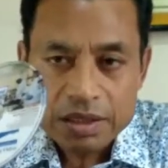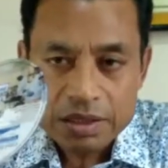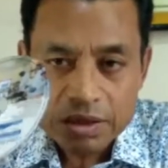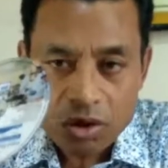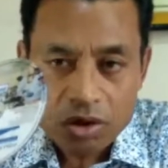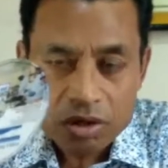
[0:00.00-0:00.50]

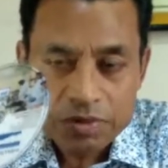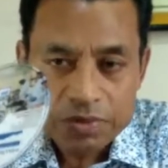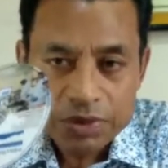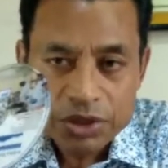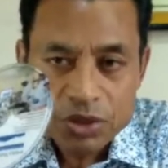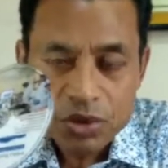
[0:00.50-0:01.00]
All
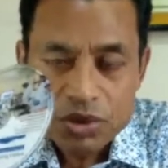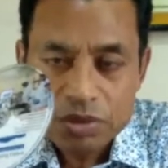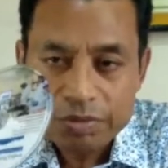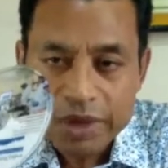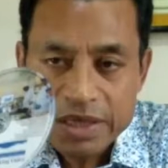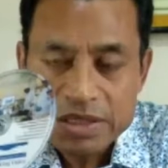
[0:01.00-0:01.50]

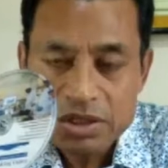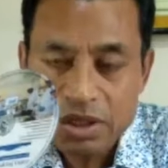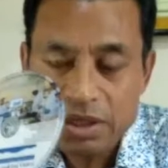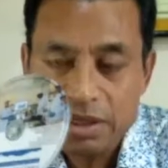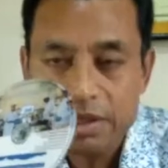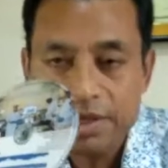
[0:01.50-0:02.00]
videos based
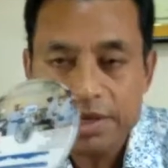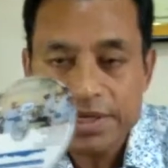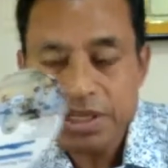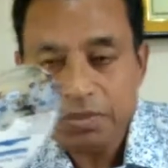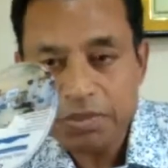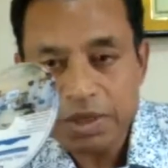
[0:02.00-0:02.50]
on the
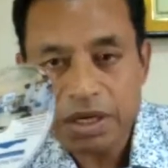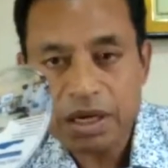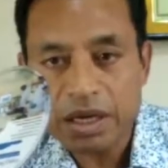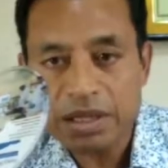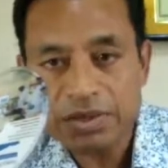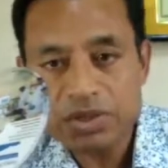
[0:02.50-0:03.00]

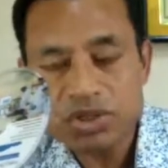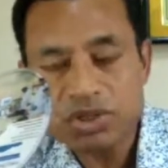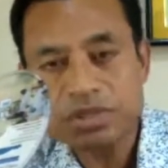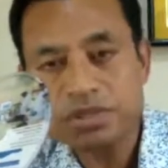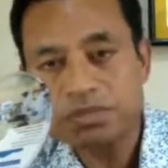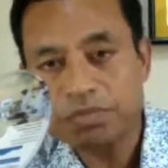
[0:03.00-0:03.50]
recipe on
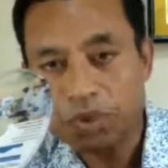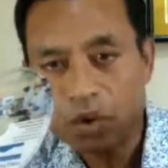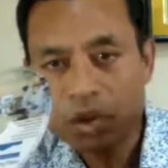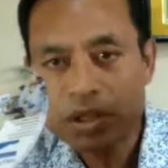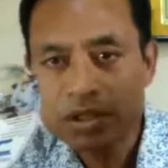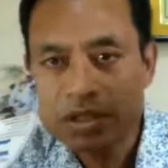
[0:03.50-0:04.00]
this
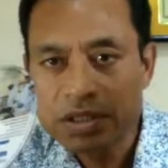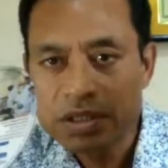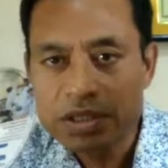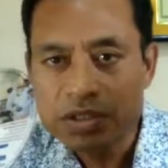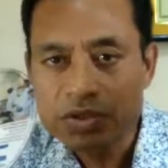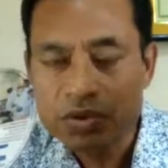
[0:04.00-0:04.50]
book.
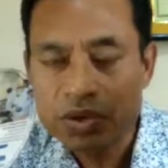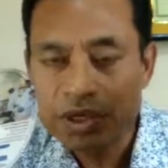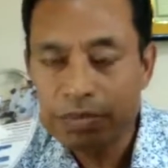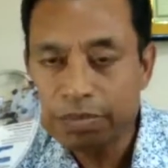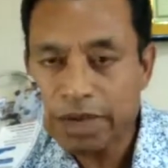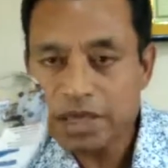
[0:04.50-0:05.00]
So
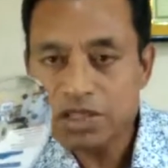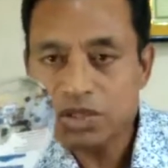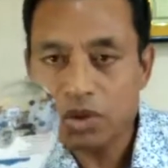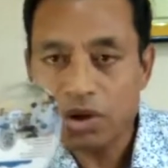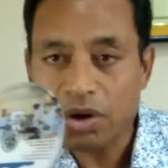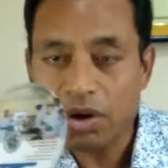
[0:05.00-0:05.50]
it
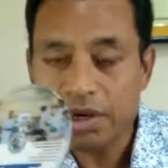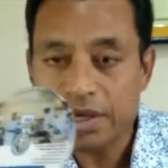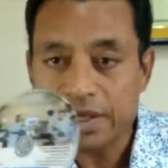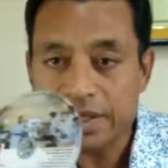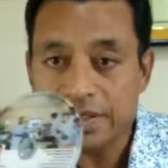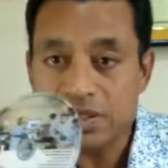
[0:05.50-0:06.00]
makes your
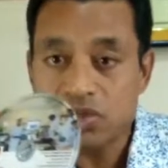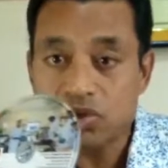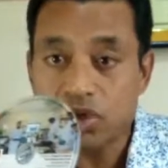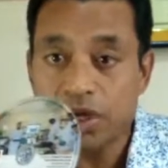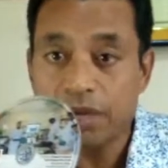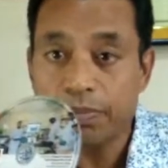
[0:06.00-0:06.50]
learning
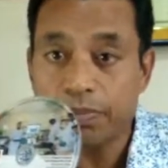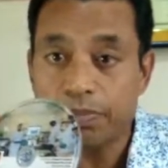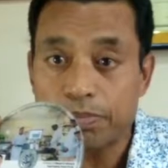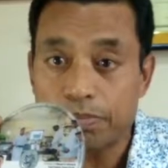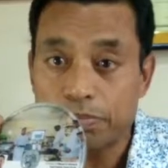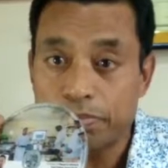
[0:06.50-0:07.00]
still
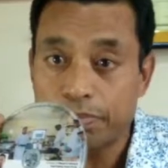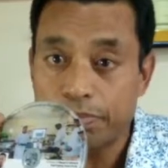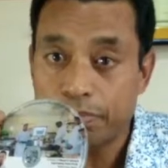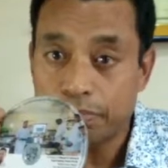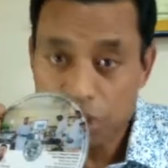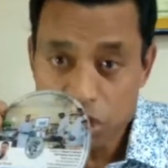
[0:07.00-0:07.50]

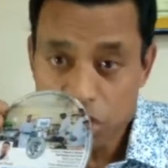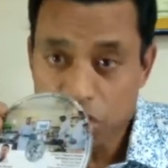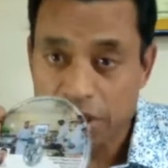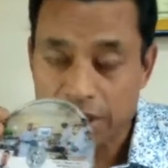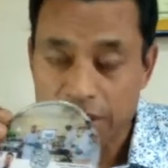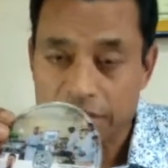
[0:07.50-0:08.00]

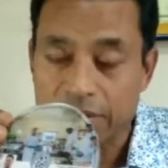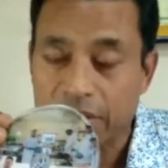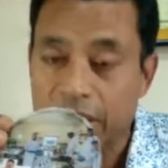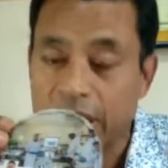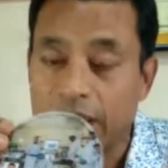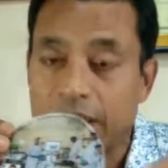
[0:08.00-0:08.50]
easier
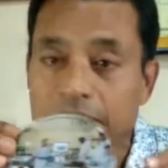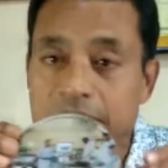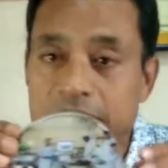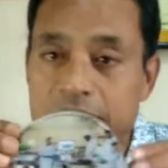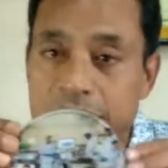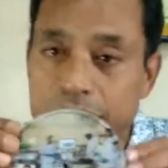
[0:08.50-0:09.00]

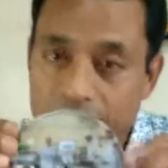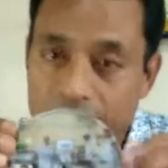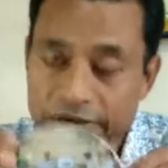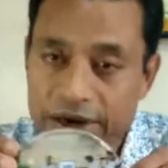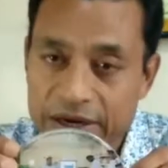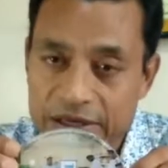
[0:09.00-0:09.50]
and
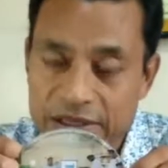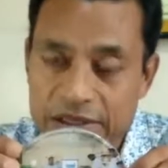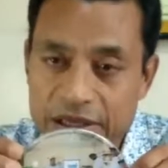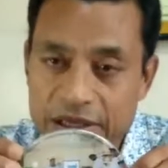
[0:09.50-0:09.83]
perfect.